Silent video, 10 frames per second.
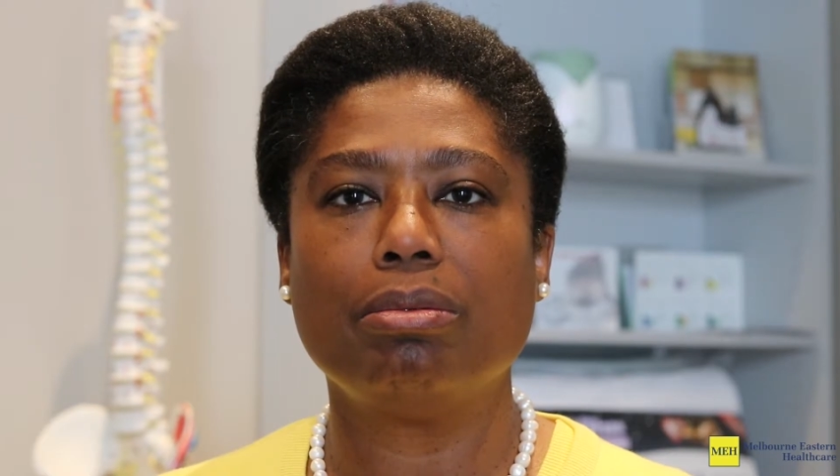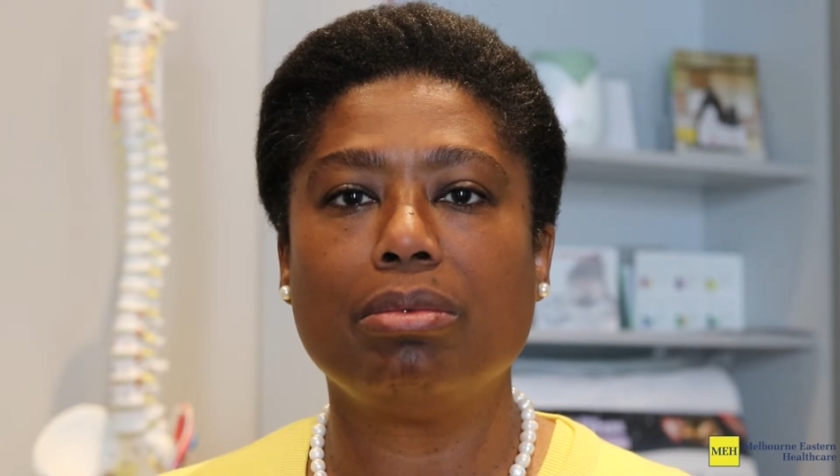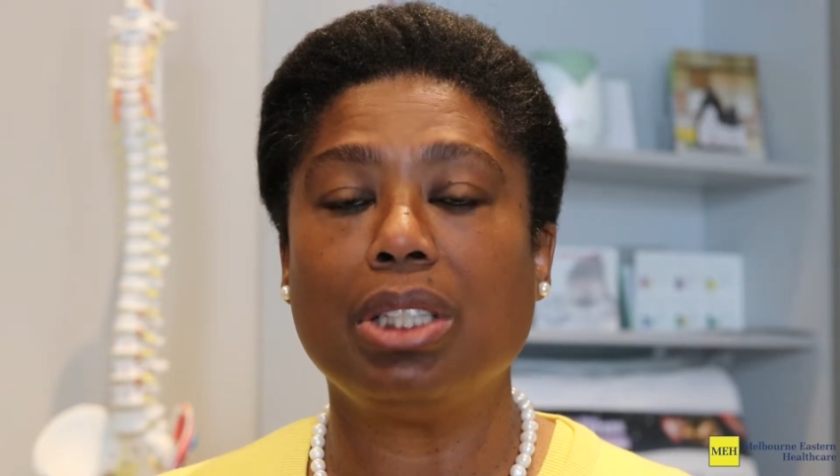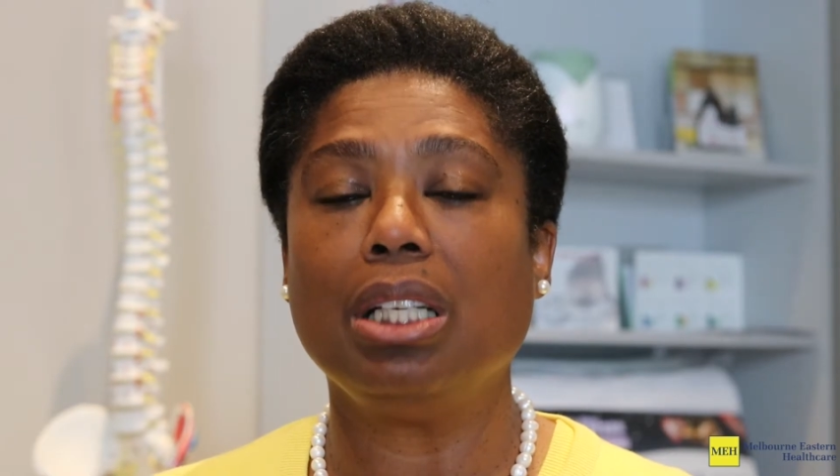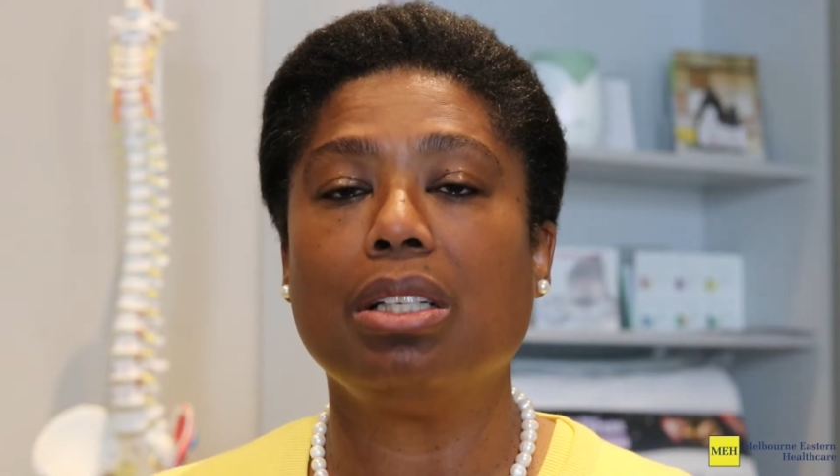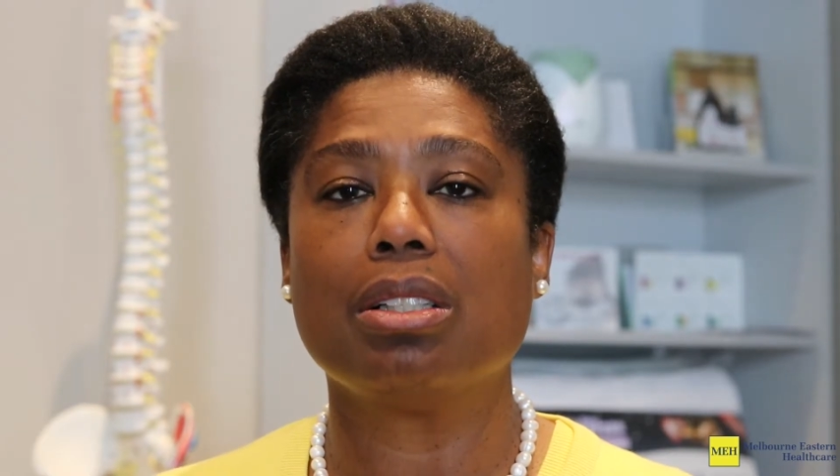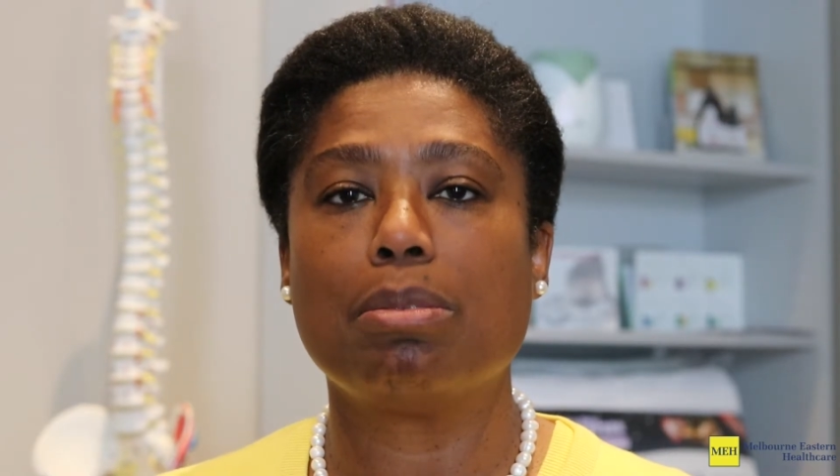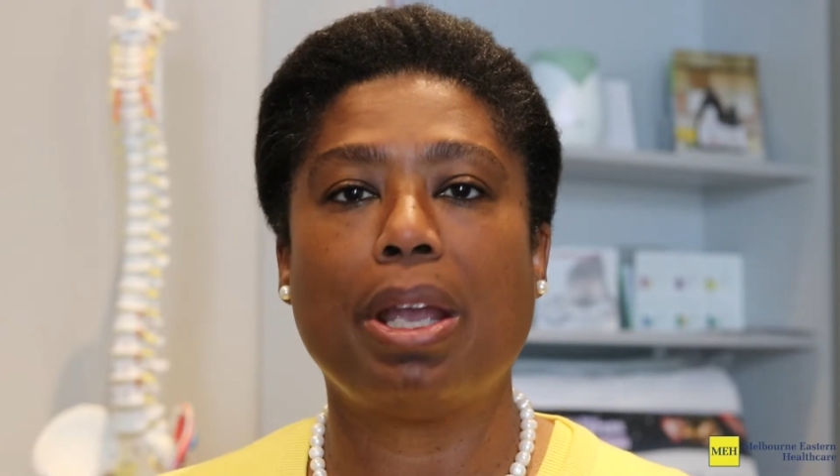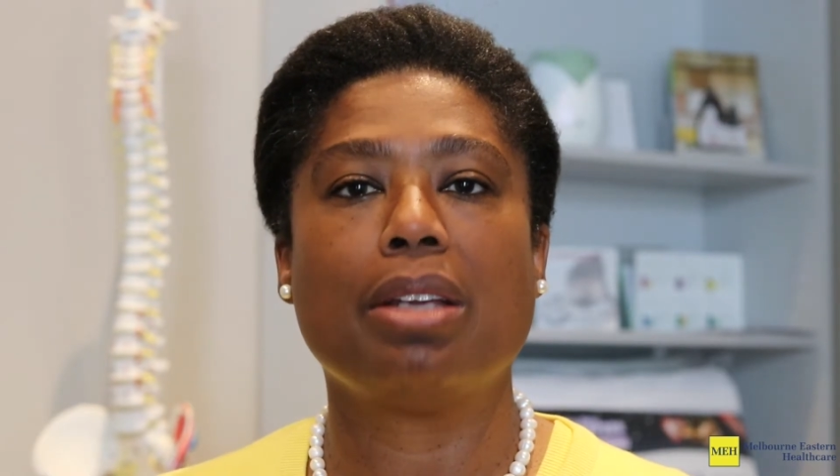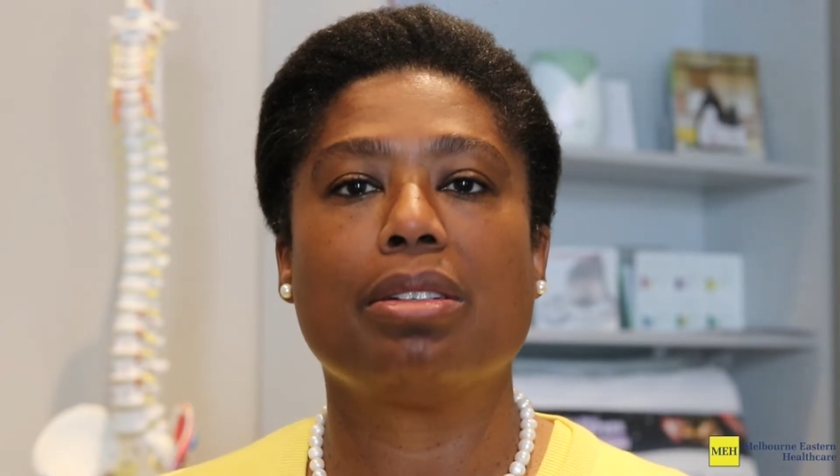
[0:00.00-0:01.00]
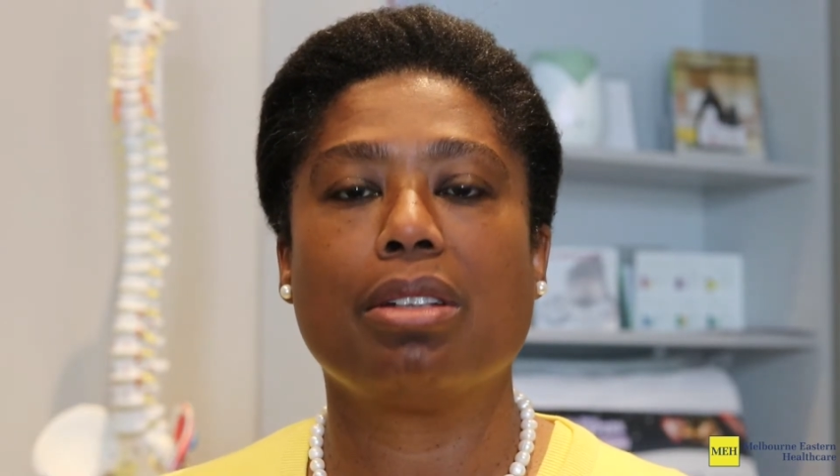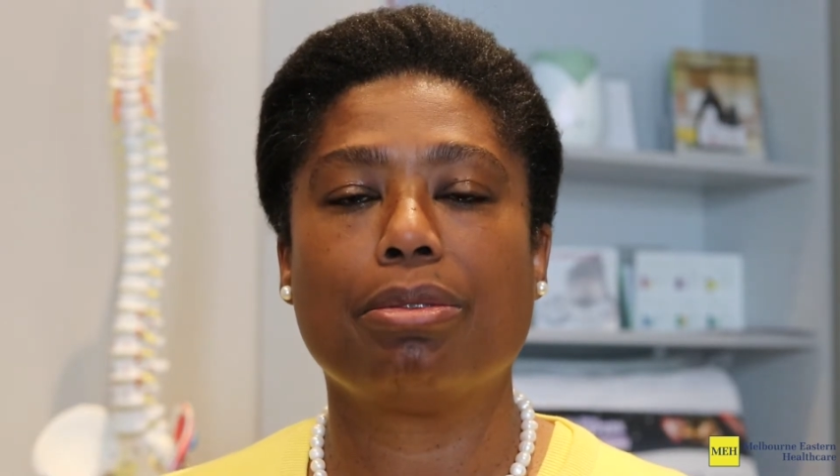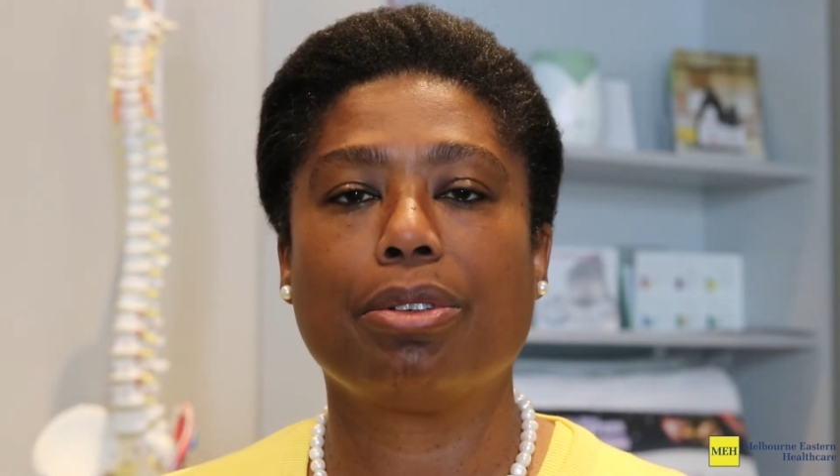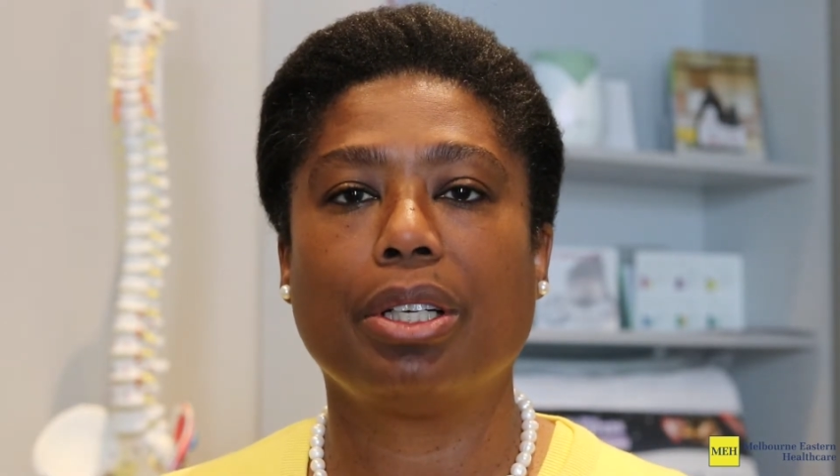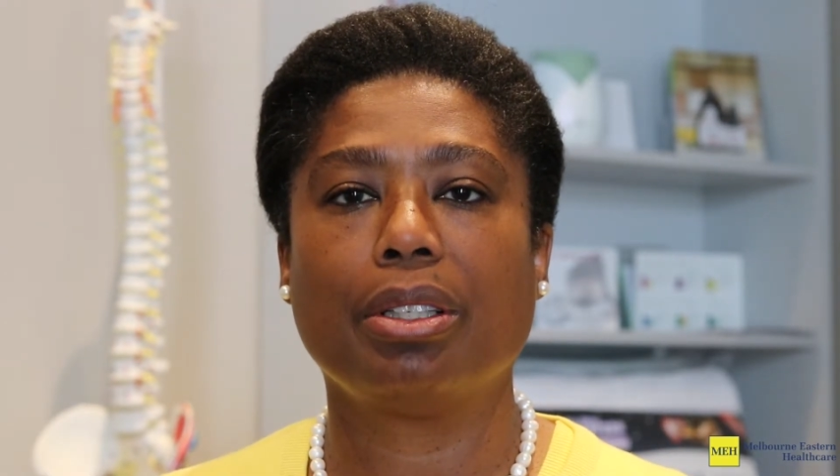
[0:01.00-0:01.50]
needless pain and
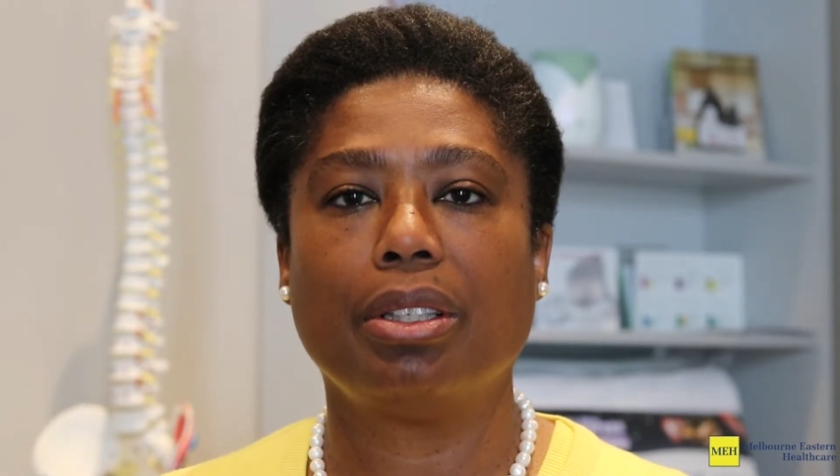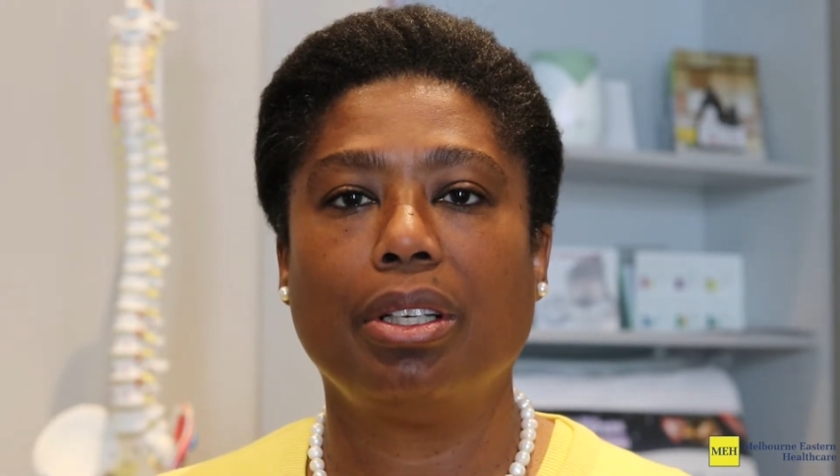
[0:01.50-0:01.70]
suffering.